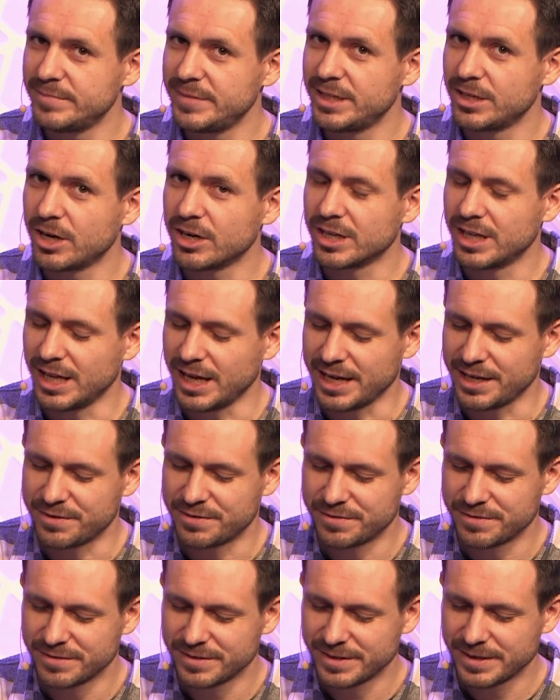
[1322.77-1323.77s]
in our
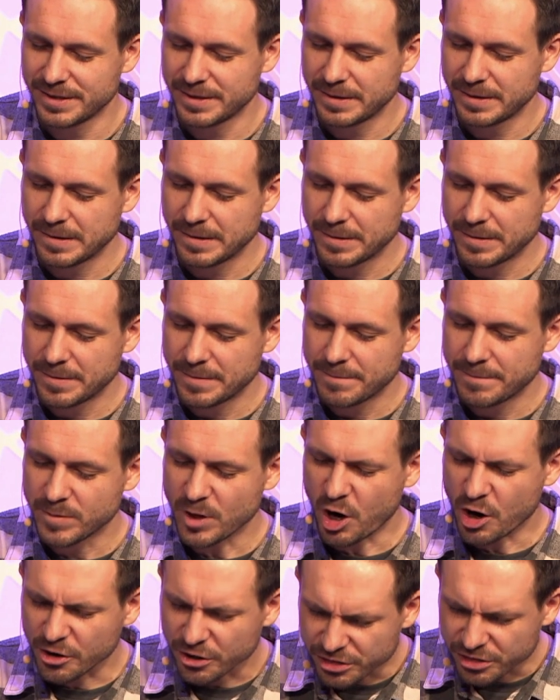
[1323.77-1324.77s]
life.
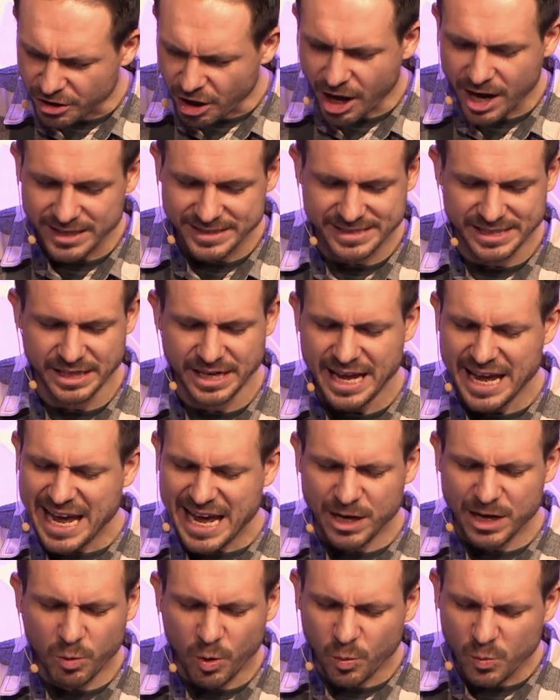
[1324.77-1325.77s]
Our thoughts
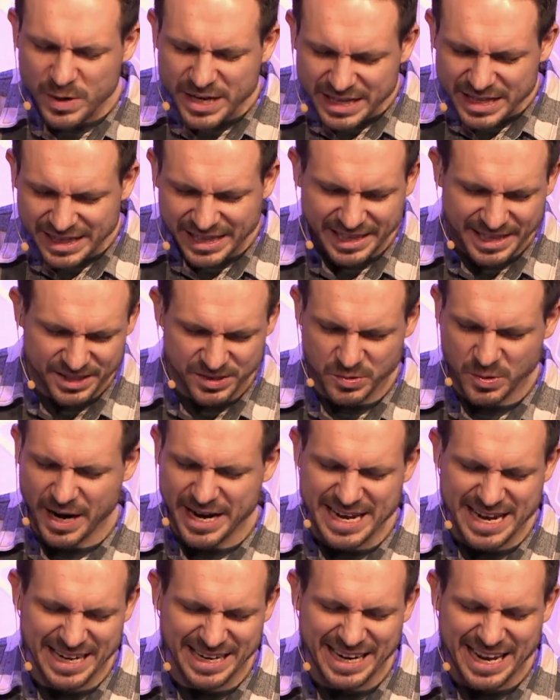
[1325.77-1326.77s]
and what we think is
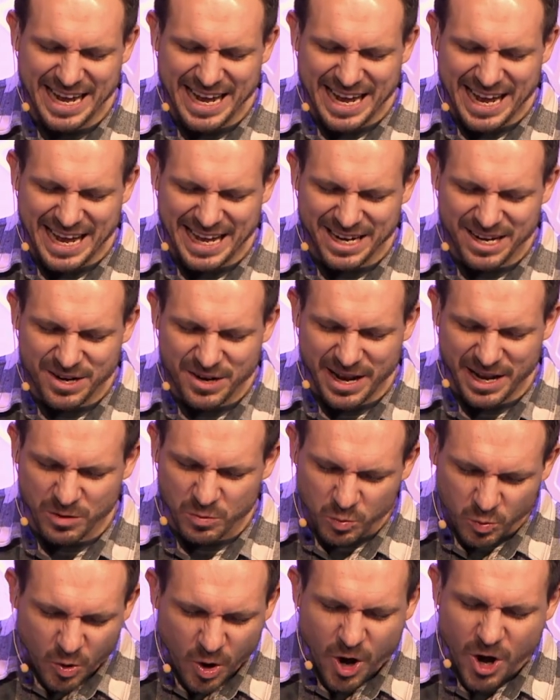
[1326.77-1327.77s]
right
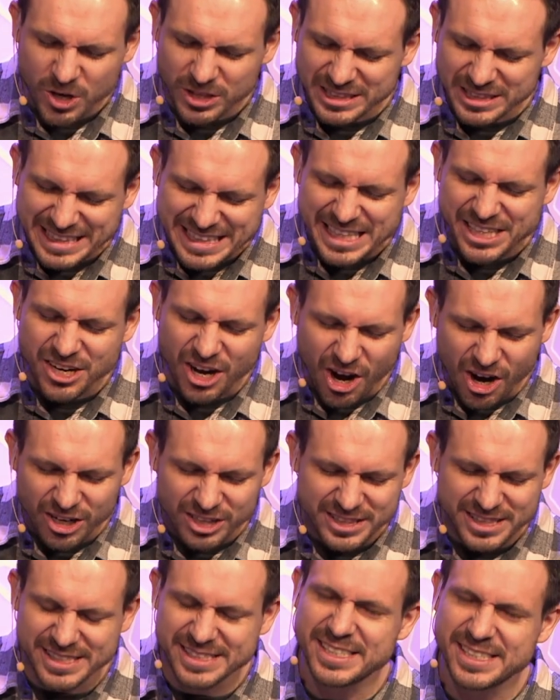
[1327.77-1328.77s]
and wrong lead
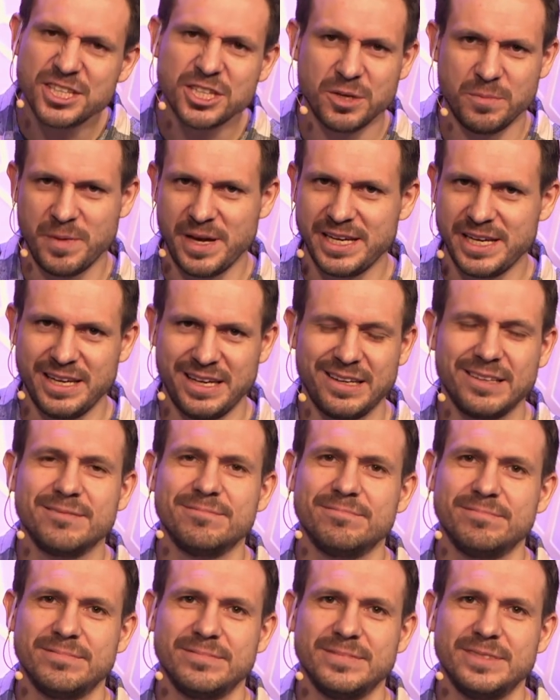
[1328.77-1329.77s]
our decision-making.
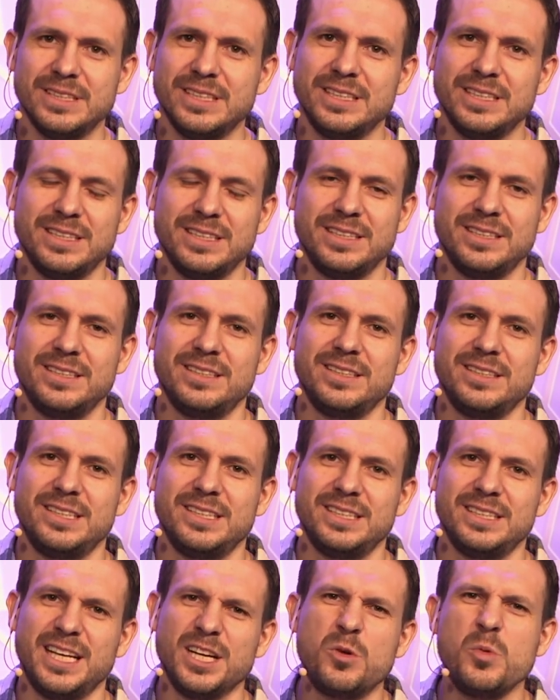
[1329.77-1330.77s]

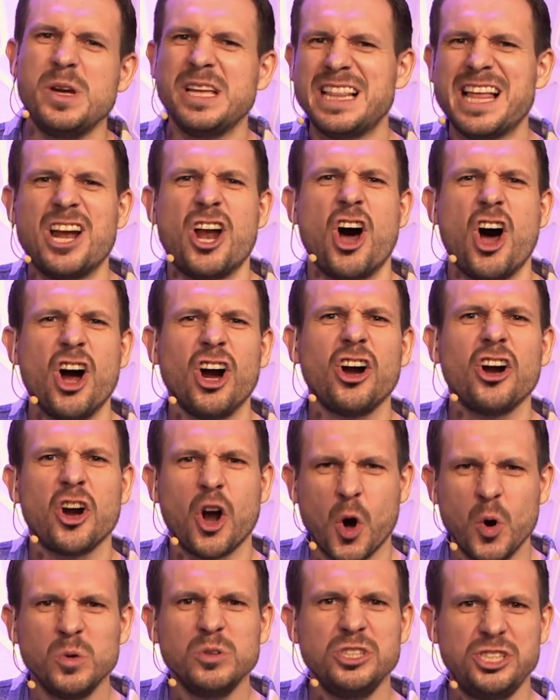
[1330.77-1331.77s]
Like, we let our
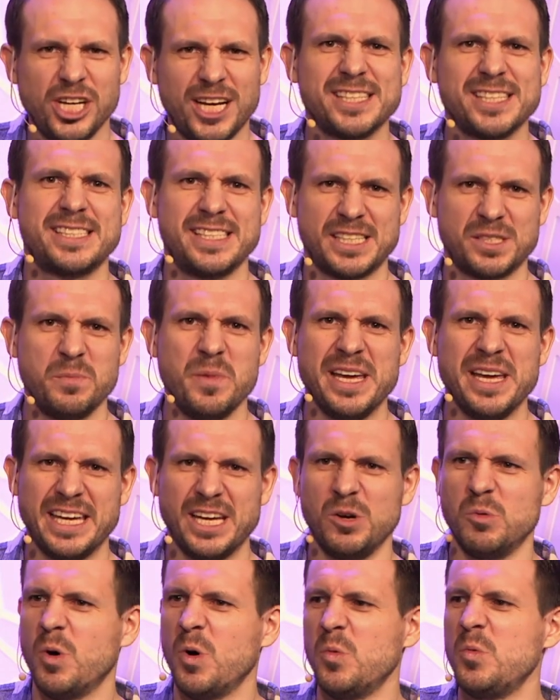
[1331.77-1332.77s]
own
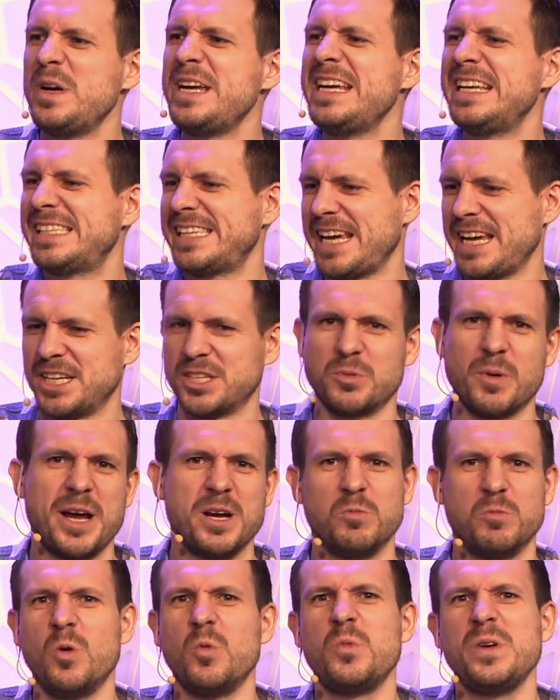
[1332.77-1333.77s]
justice-making, what we say is right
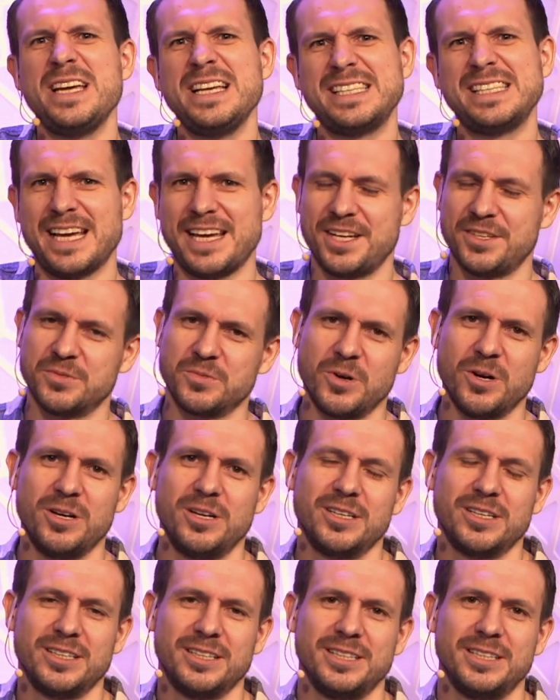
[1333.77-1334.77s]
and what we say is
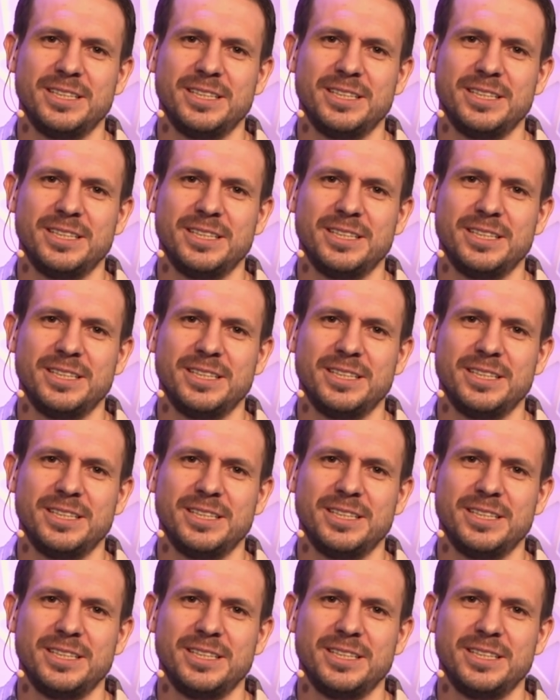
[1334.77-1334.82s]
wrong.